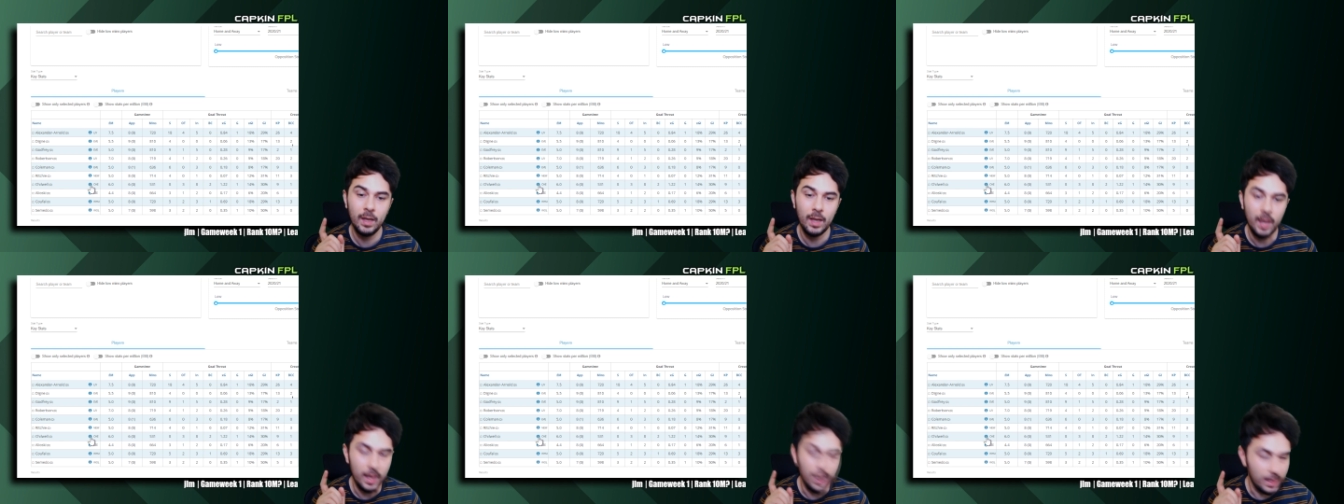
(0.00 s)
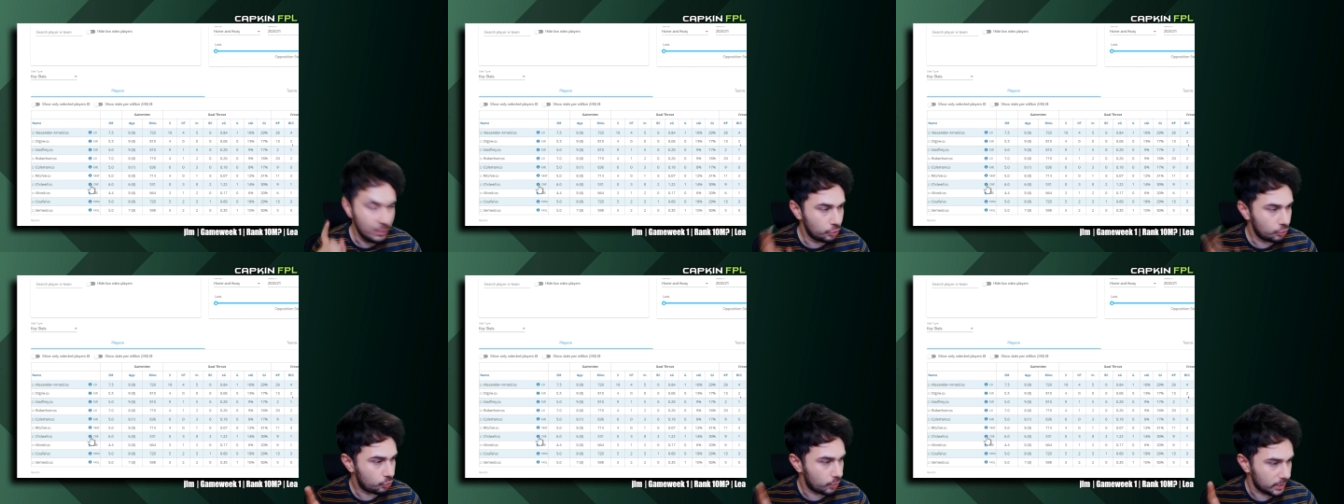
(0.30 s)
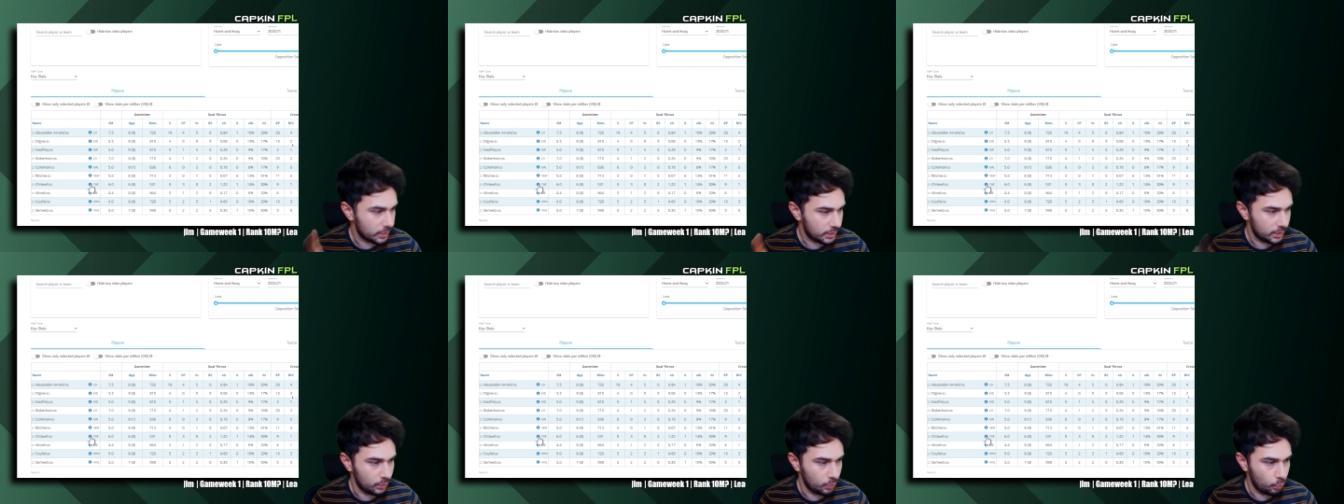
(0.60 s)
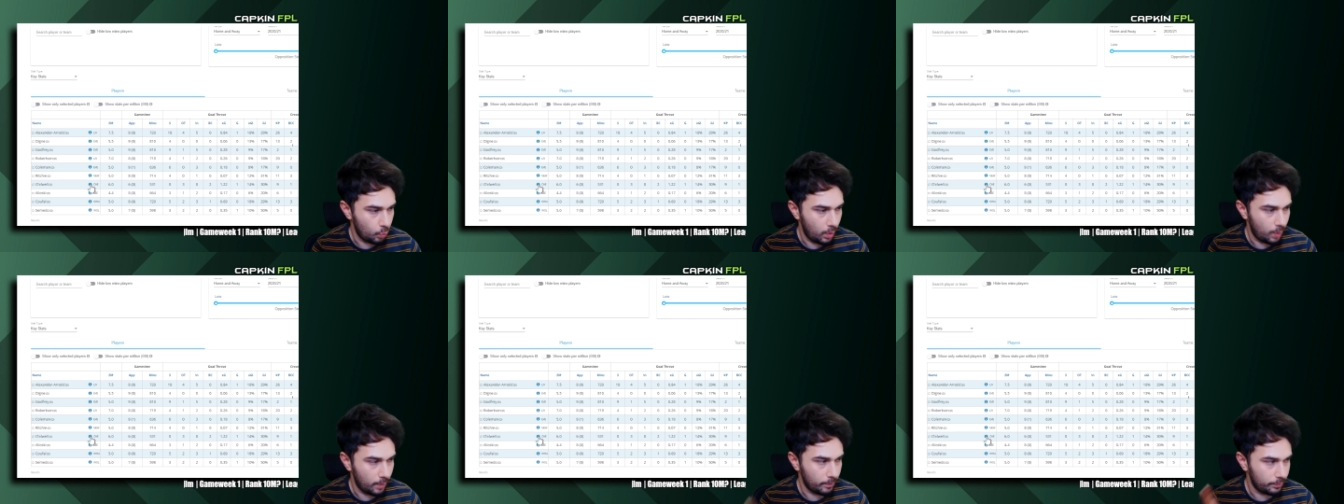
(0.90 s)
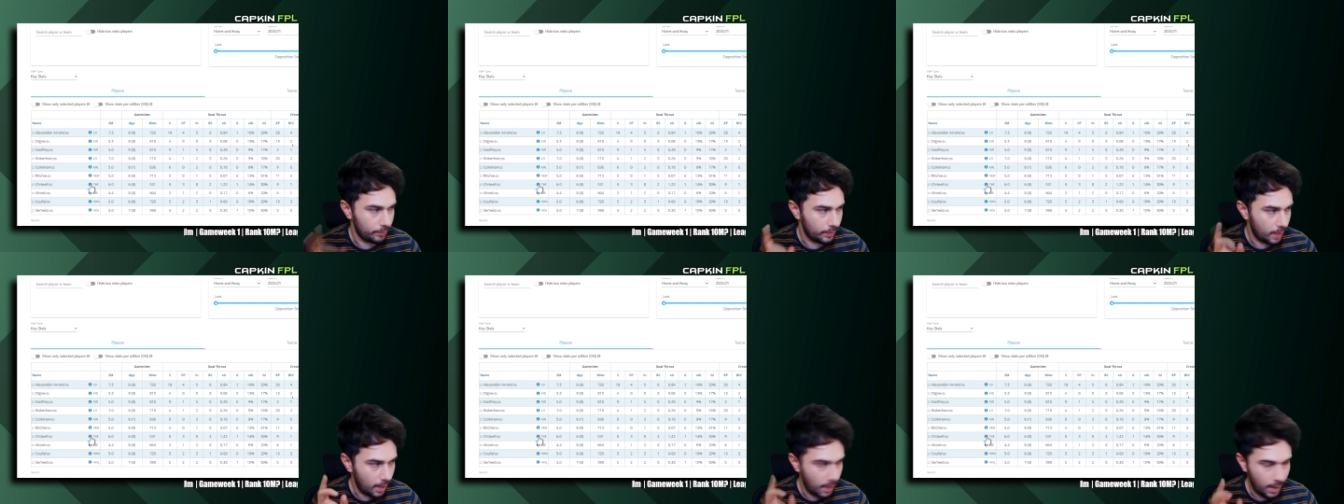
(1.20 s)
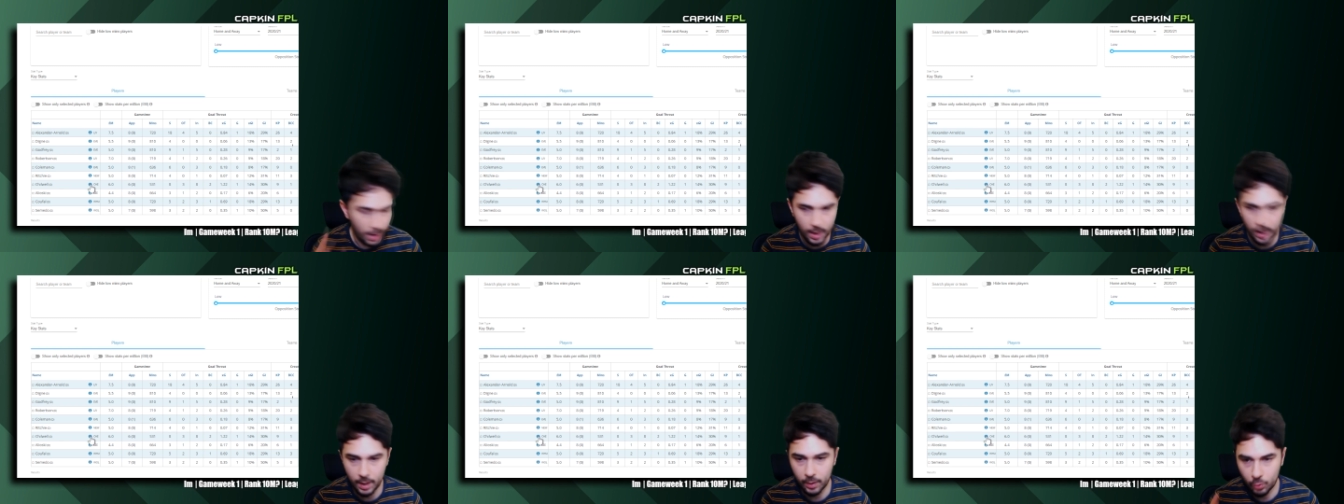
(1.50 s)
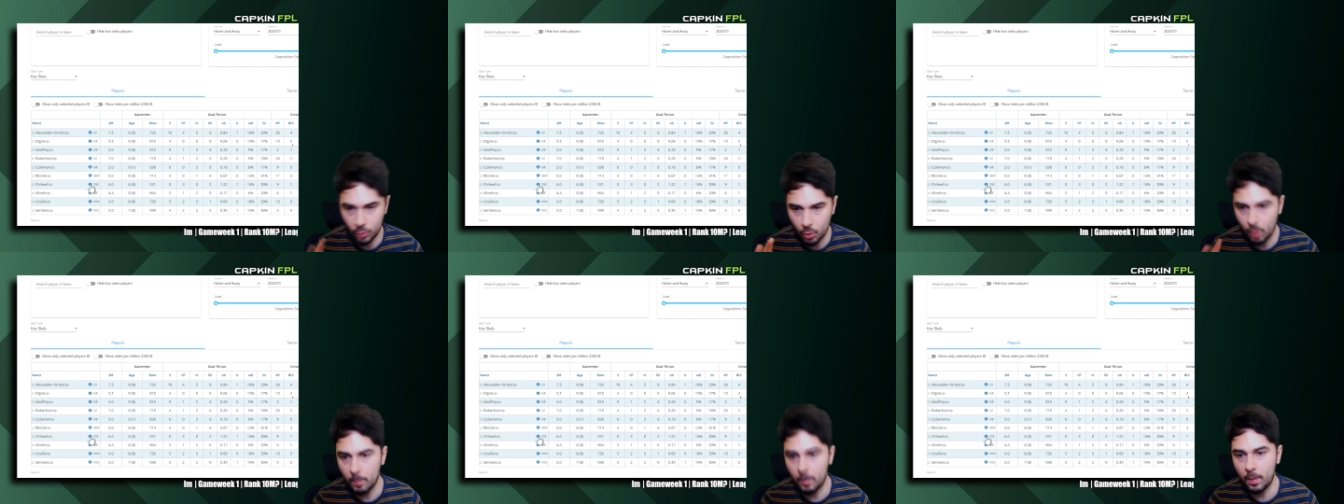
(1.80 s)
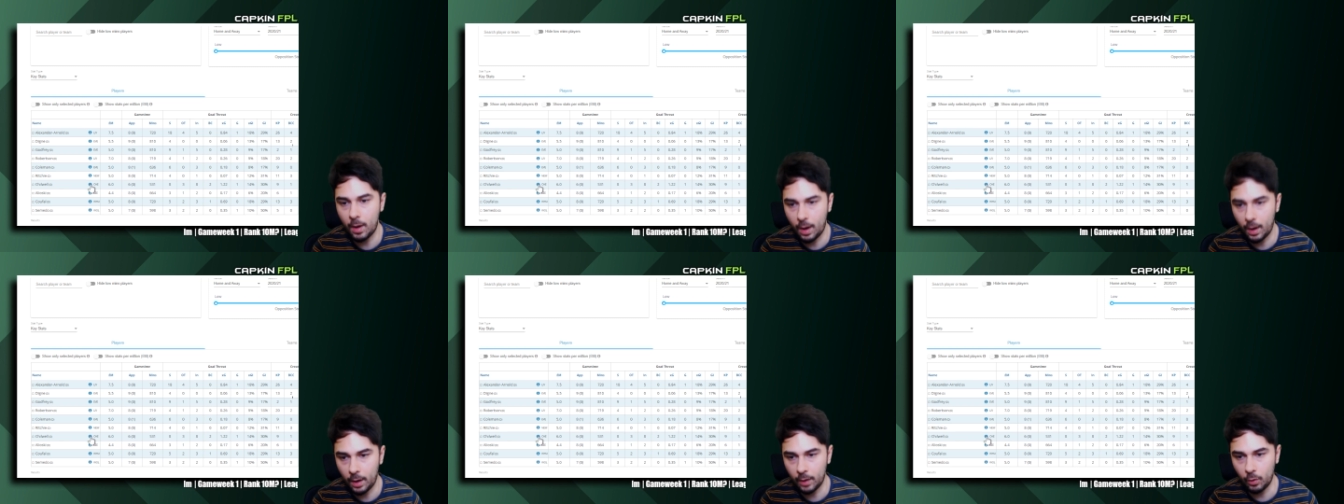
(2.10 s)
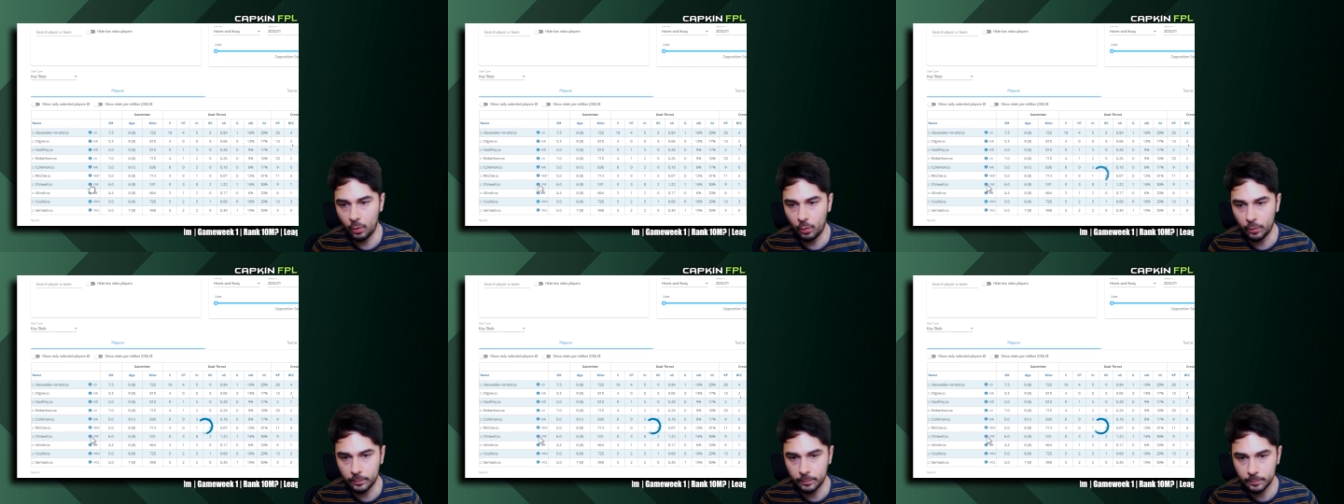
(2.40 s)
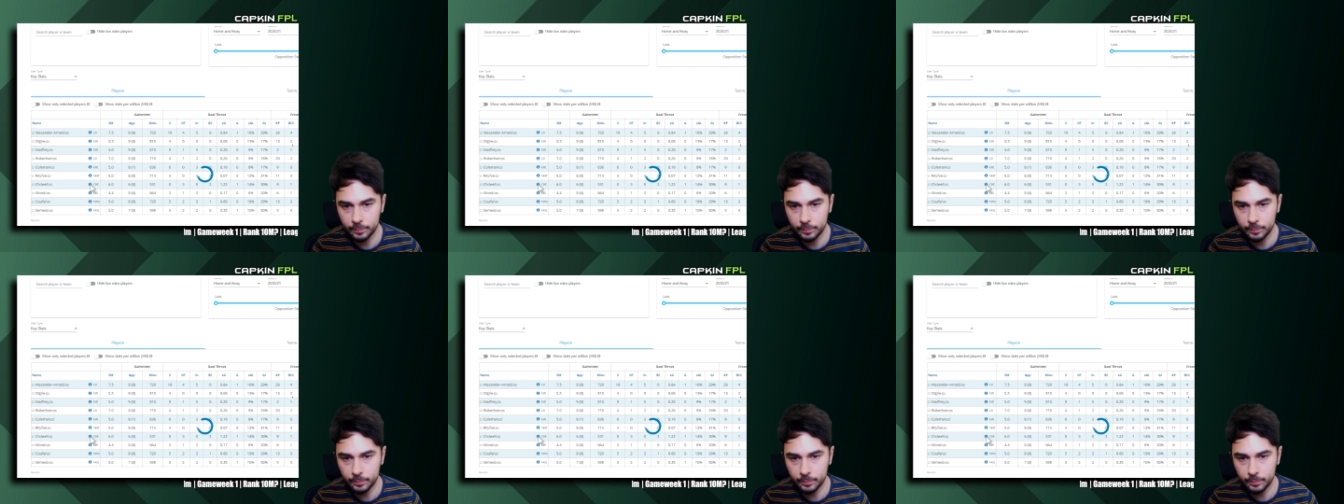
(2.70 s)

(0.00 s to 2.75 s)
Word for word: an interesting one that I got my eye on.